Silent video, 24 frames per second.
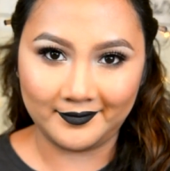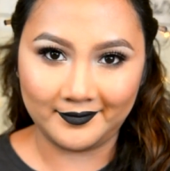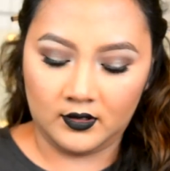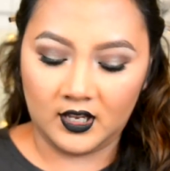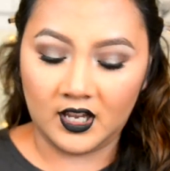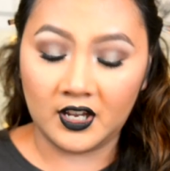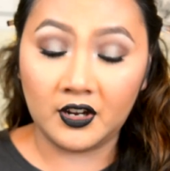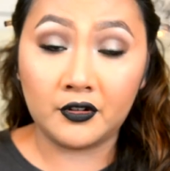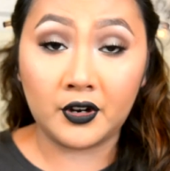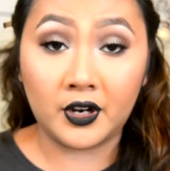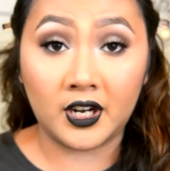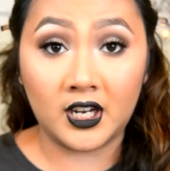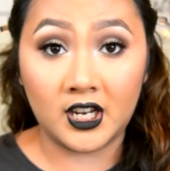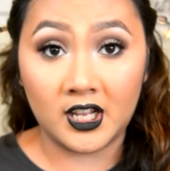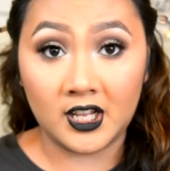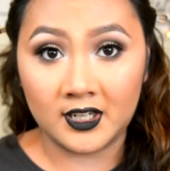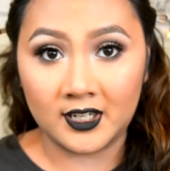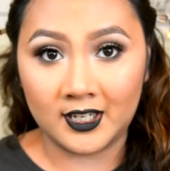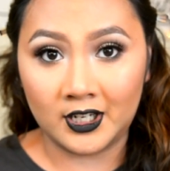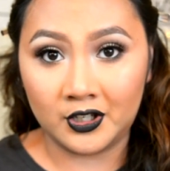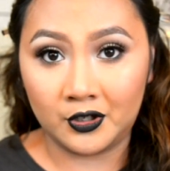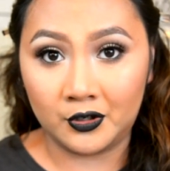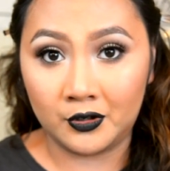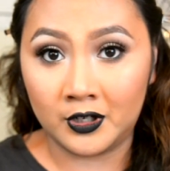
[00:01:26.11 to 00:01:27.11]
The
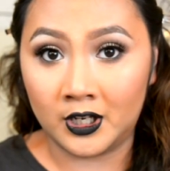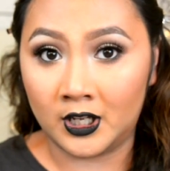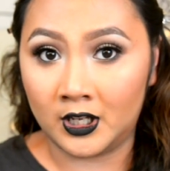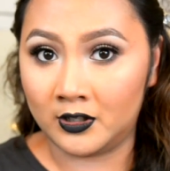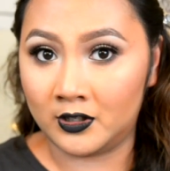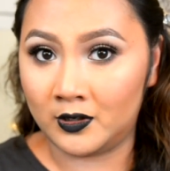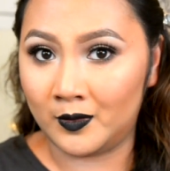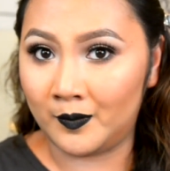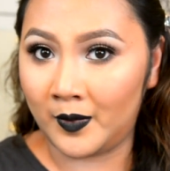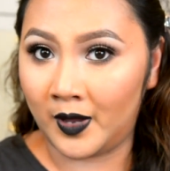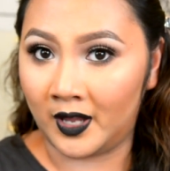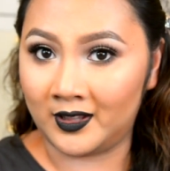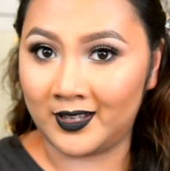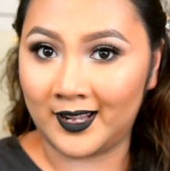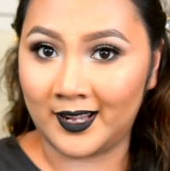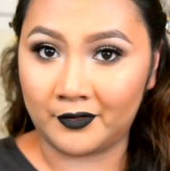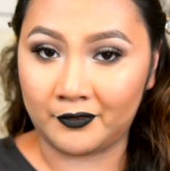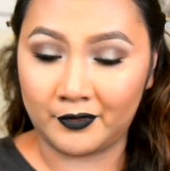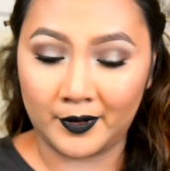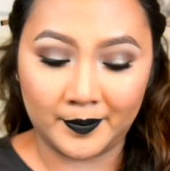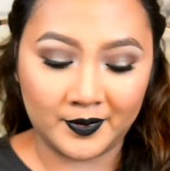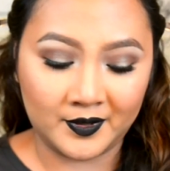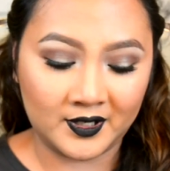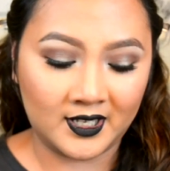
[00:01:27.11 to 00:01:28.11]
ingredient that you need to make
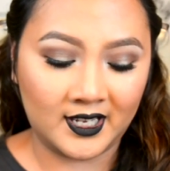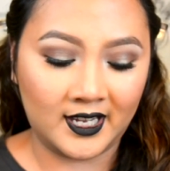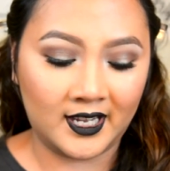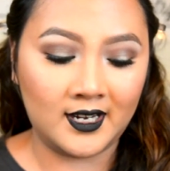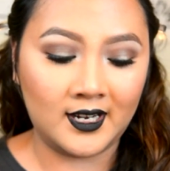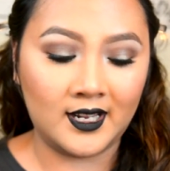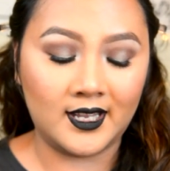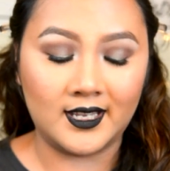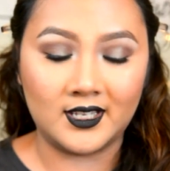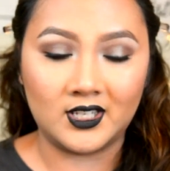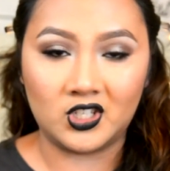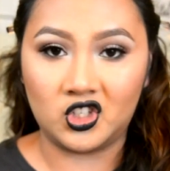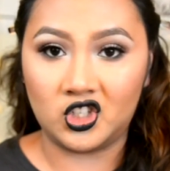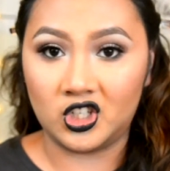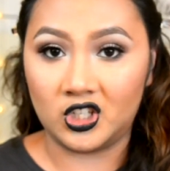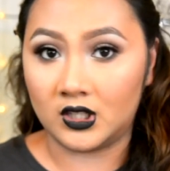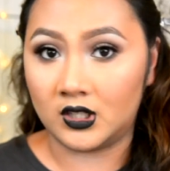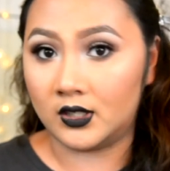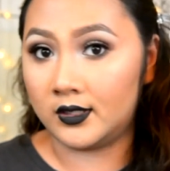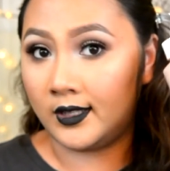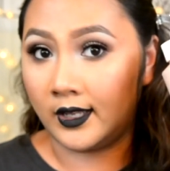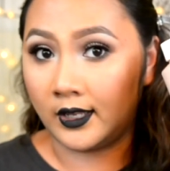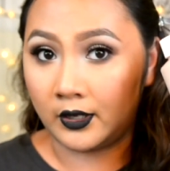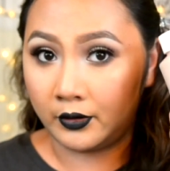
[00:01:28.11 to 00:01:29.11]
that ripped skin is
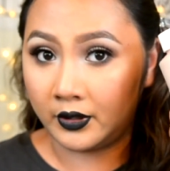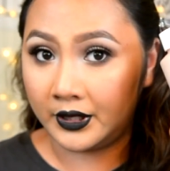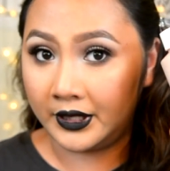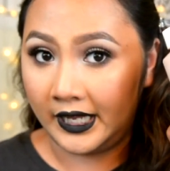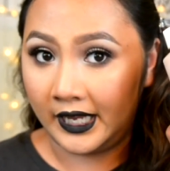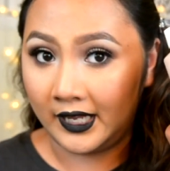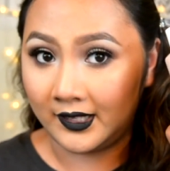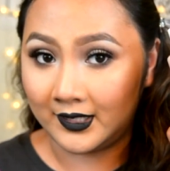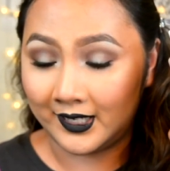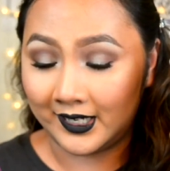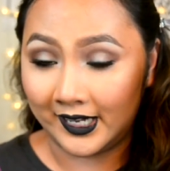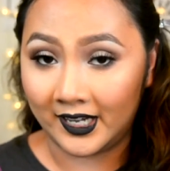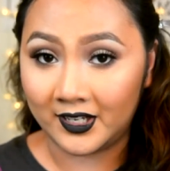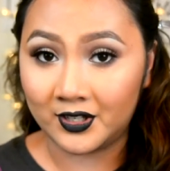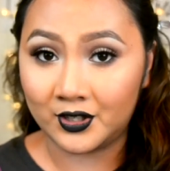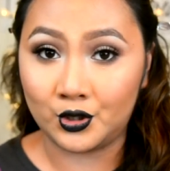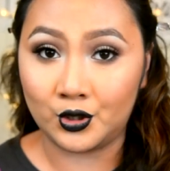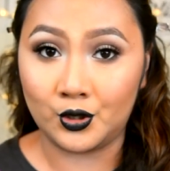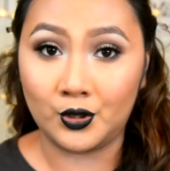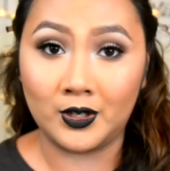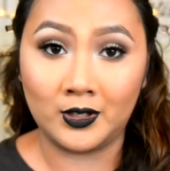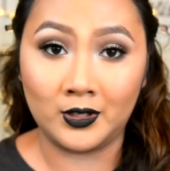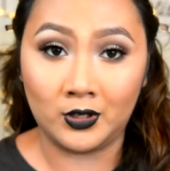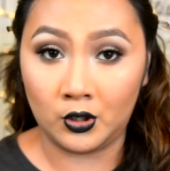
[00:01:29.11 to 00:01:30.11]
just liquid
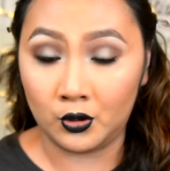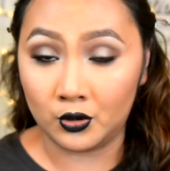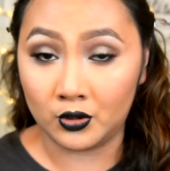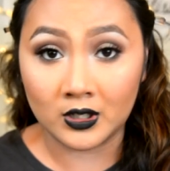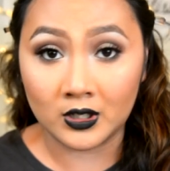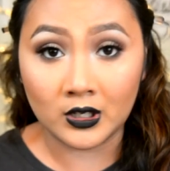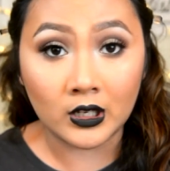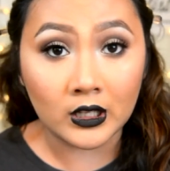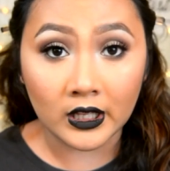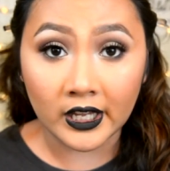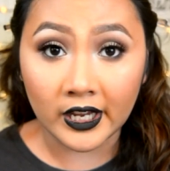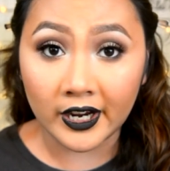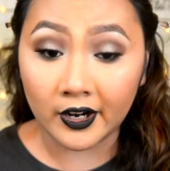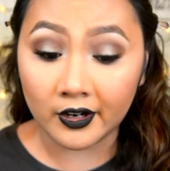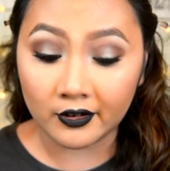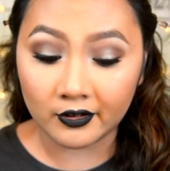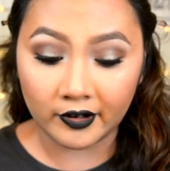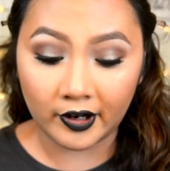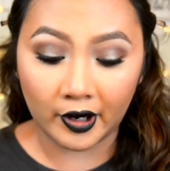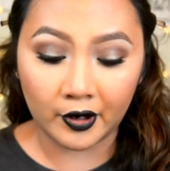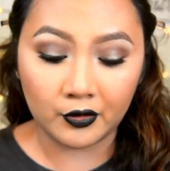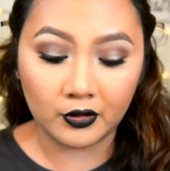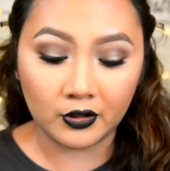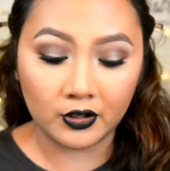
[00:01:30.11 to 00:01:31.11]
latex. You can use clear
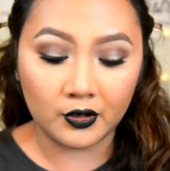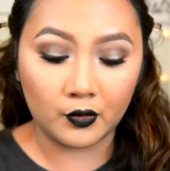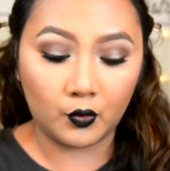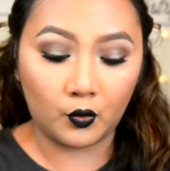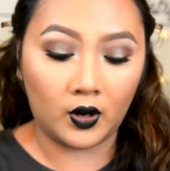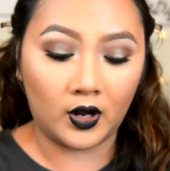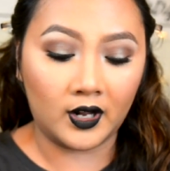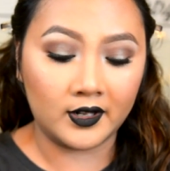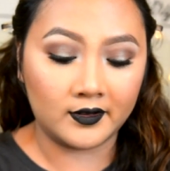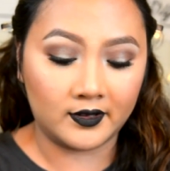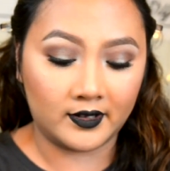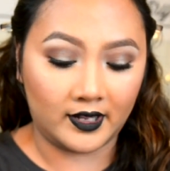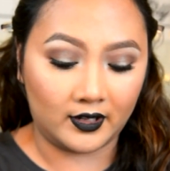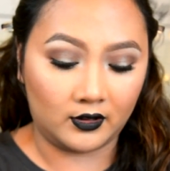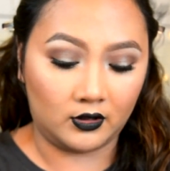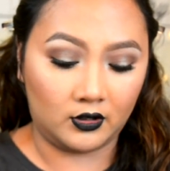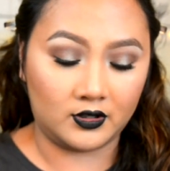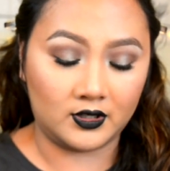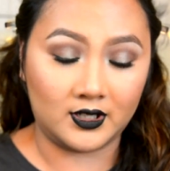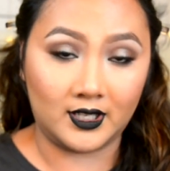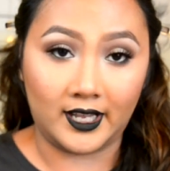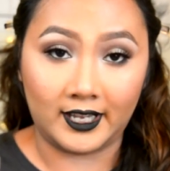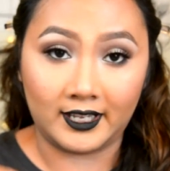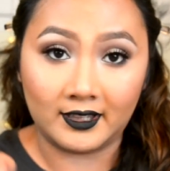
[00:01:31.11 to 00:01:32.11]
regular one that
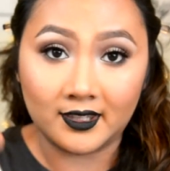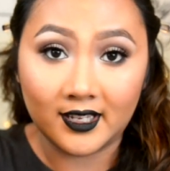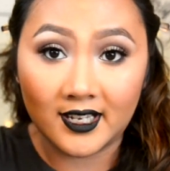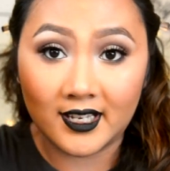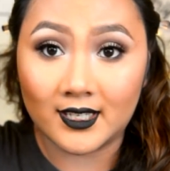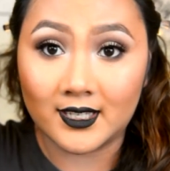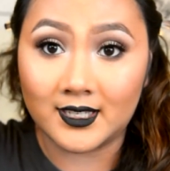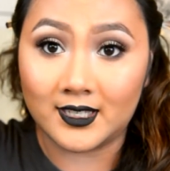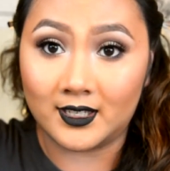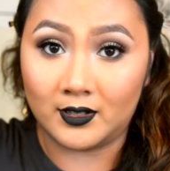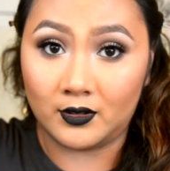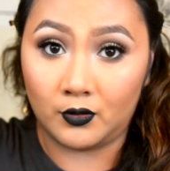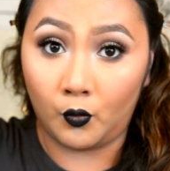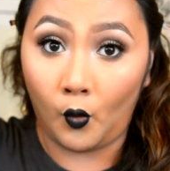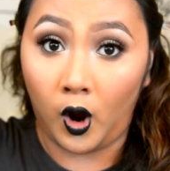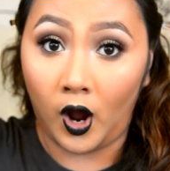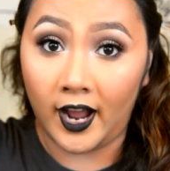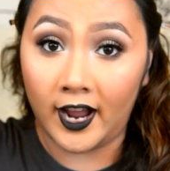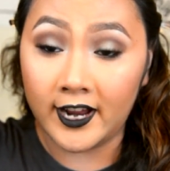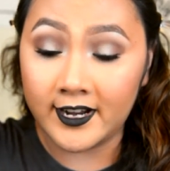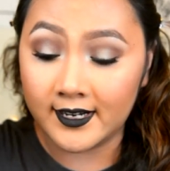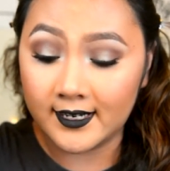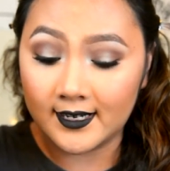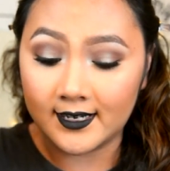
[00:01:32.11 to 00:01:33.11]
looks like this,
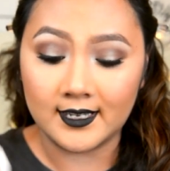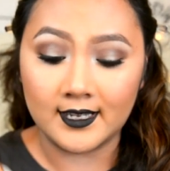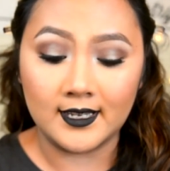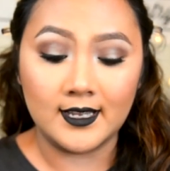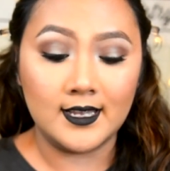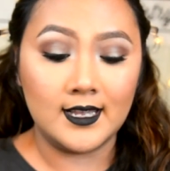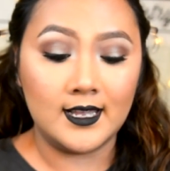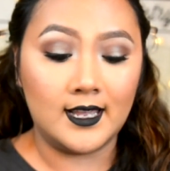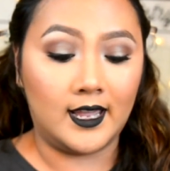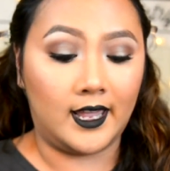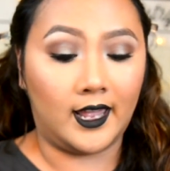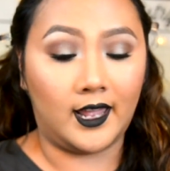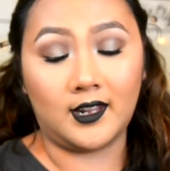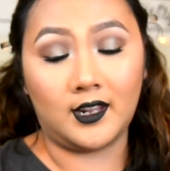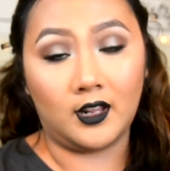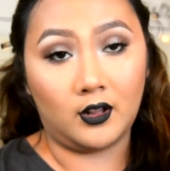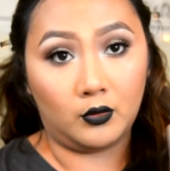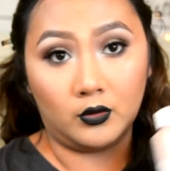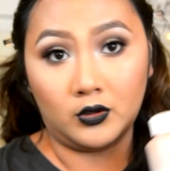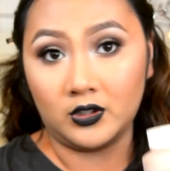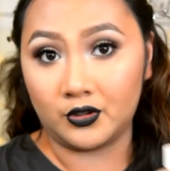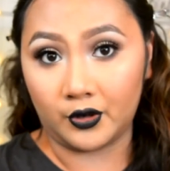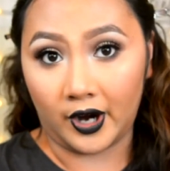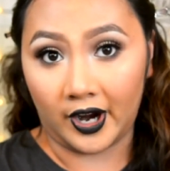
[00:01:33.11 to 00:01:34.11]
white, and
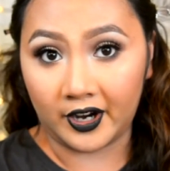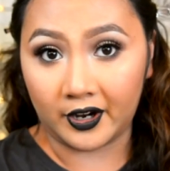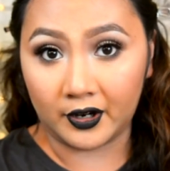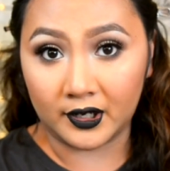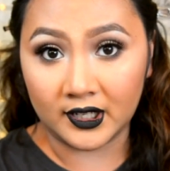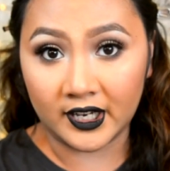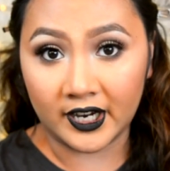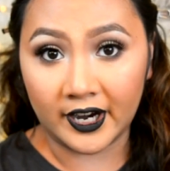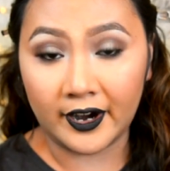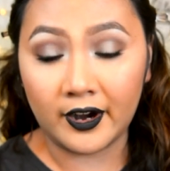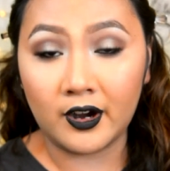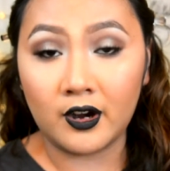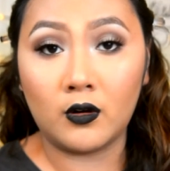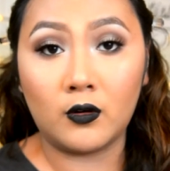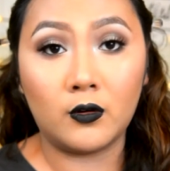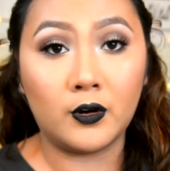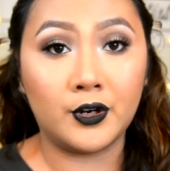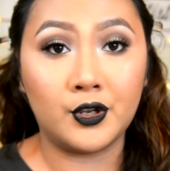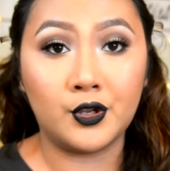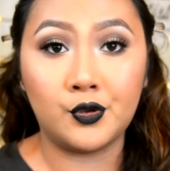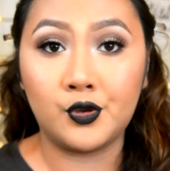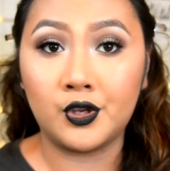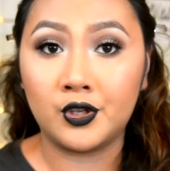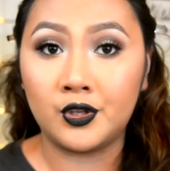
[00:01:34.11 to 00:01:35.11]
it will dry clear,
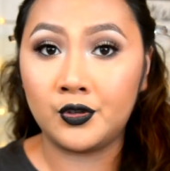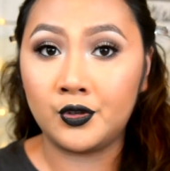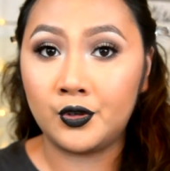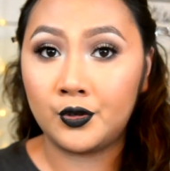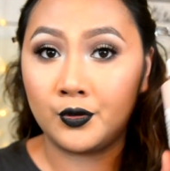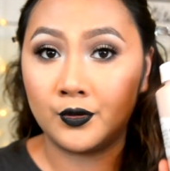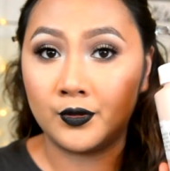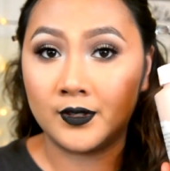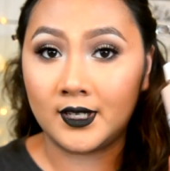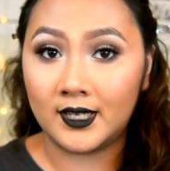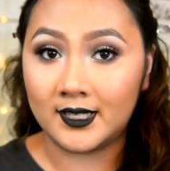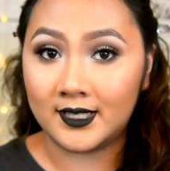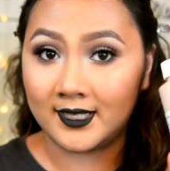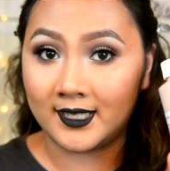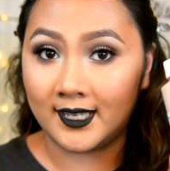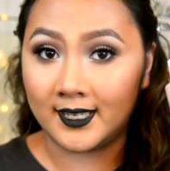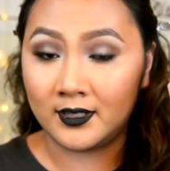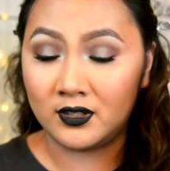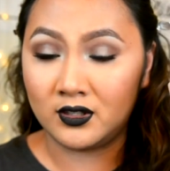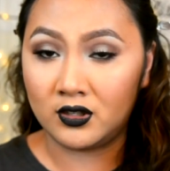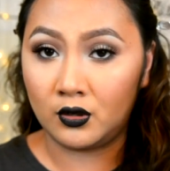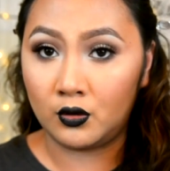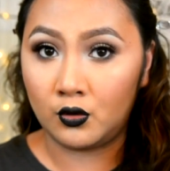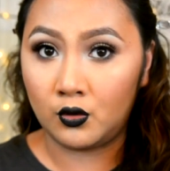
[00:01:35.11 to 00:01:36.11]
or you can use a
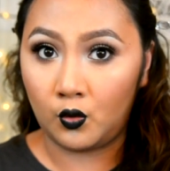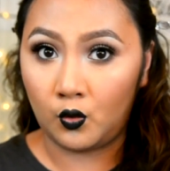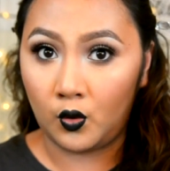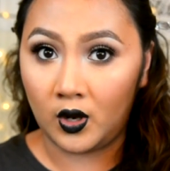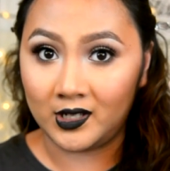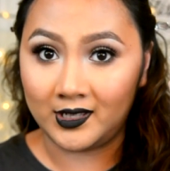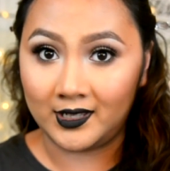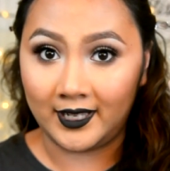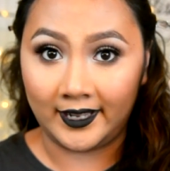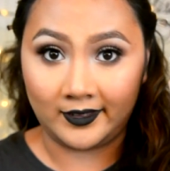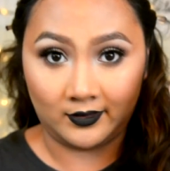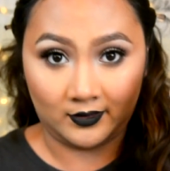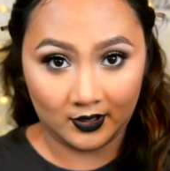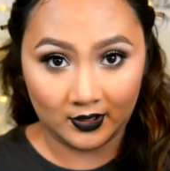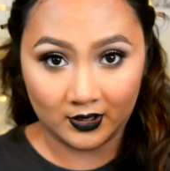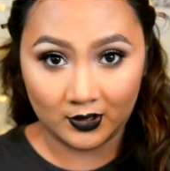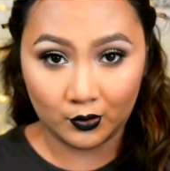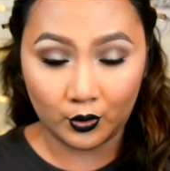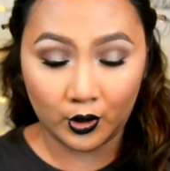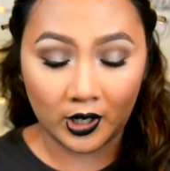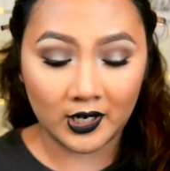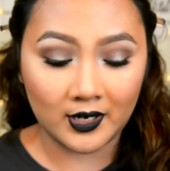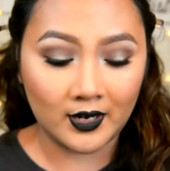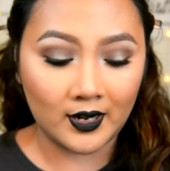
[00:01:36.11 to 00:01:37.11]
skin tone one like
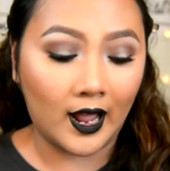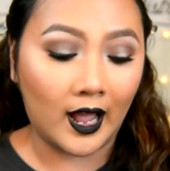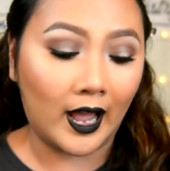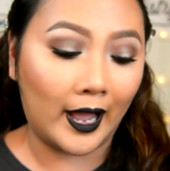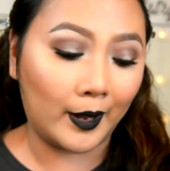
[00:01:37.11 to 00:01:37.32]
this one.